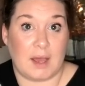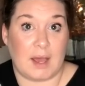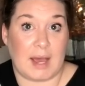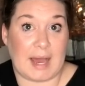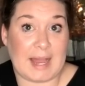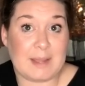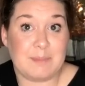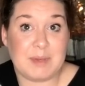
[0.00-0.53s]

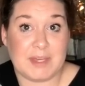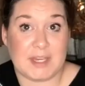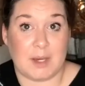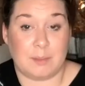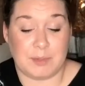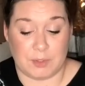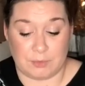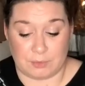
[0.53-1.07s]
I pick
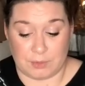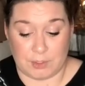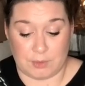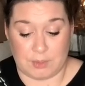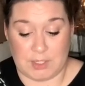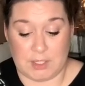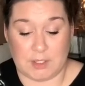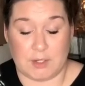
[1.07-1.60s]
up
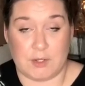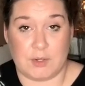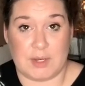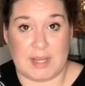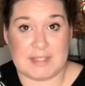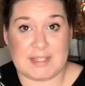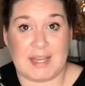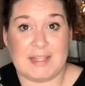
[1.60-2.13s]
Uniqlo, you
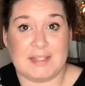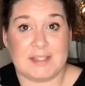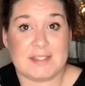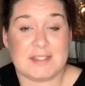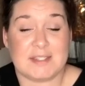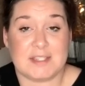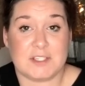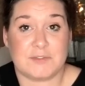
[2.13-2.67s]
guys. I
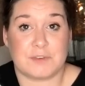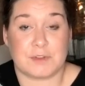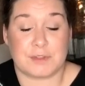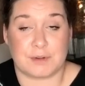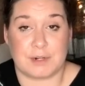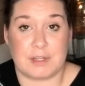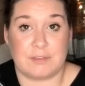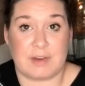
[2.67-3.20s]
listed this for
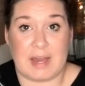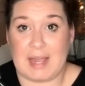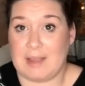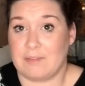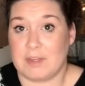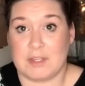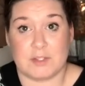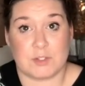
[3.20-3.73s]
35.
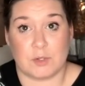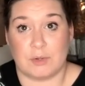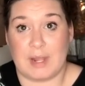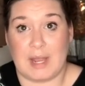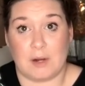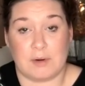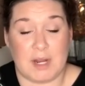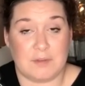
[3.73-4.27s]
It sold
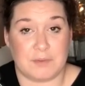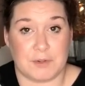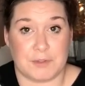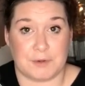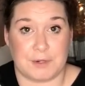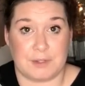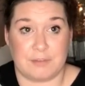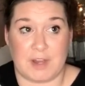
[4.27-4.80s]
outright for
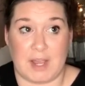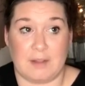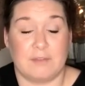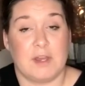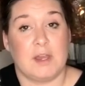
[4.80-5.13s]
35.